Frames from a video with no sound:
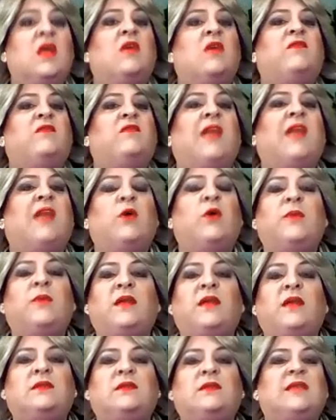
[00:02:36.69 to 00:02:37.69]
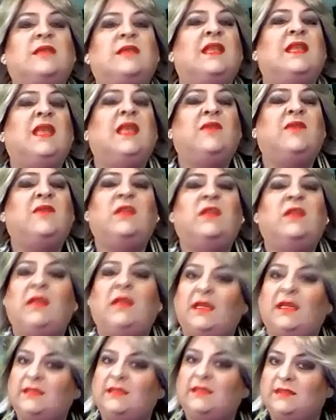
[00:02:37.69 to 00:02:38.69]
Flower petals, and even,
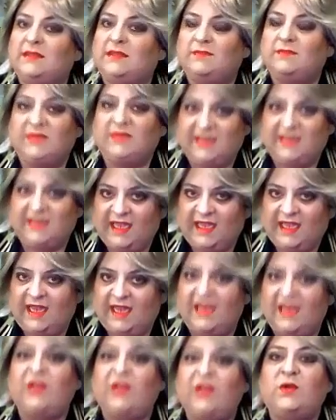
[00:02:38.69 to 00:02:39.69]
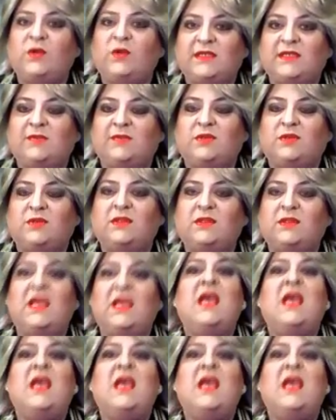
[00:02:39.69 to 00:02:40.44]
yes, tea in your simple.